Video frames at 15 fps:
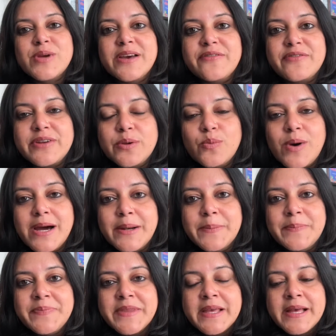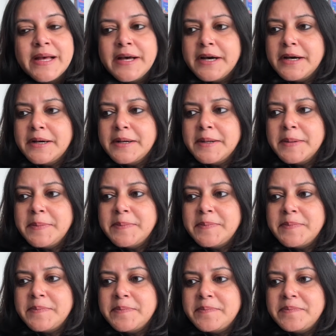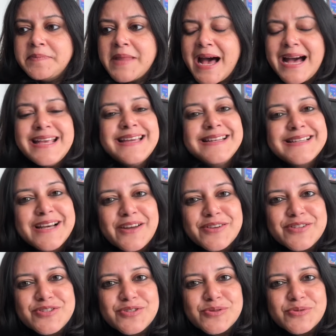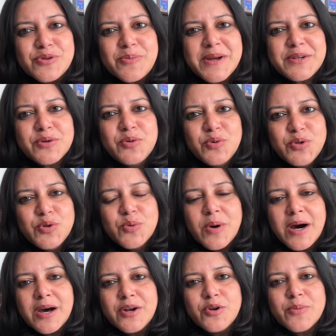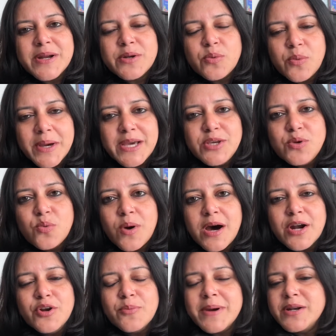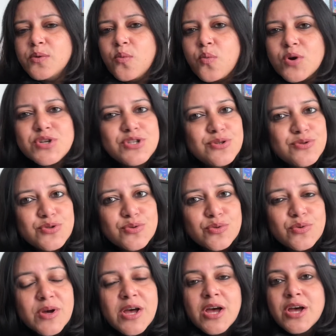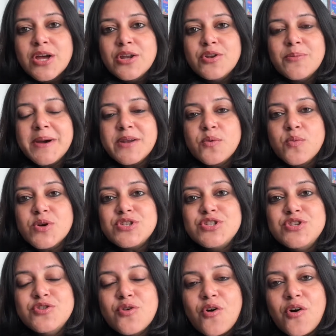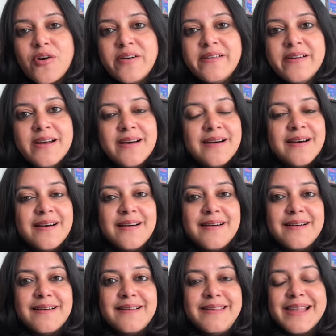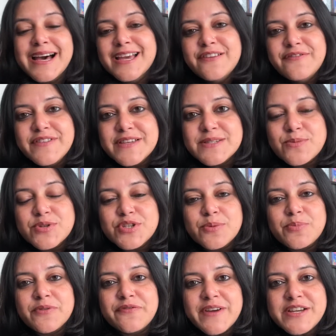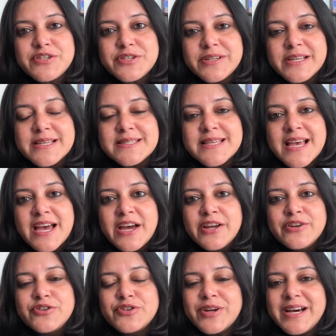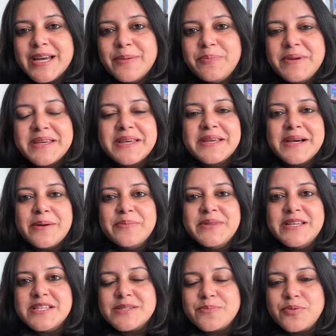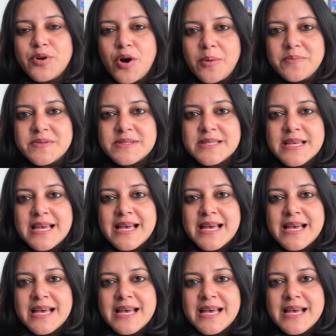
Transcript: everyone. I encourage you, no matter who you are, no matter where you are, no matter what you do, no matter what your life is, what your profession is, try picking up these prompts.